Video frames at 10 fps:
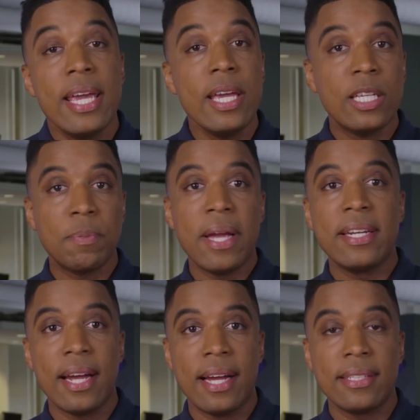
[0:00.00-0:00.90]
He explained
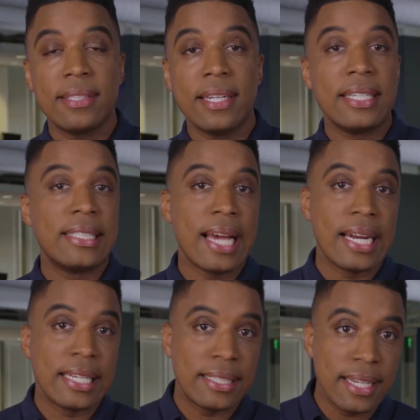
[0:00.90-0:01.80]
to us that
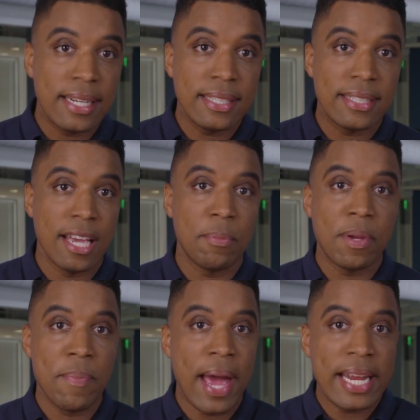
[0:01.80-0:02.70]
designing cities to help
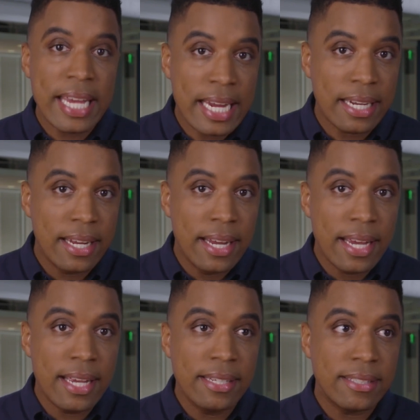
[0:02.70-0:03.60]
combat heat
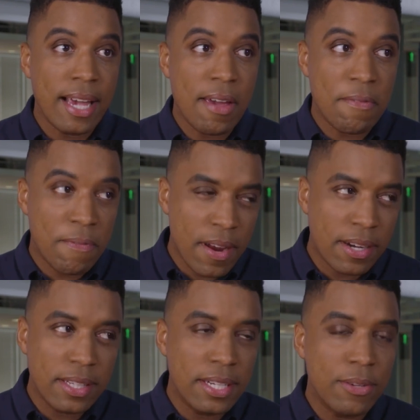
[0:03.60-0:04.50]
is a
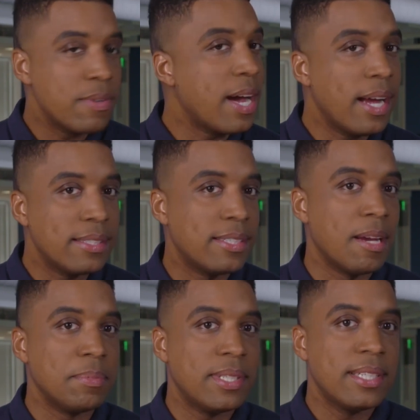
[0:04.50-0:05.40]
fairly new
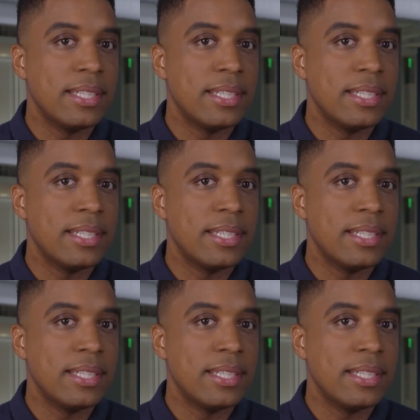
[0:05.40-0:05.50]
concept.